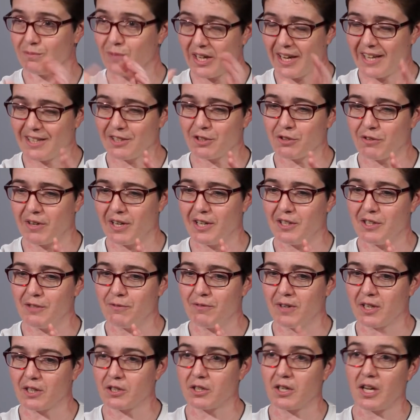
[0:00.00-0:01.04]
against your energy
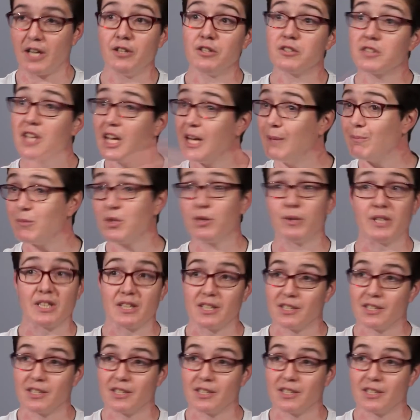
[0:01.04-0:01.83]
function. And you just keep doing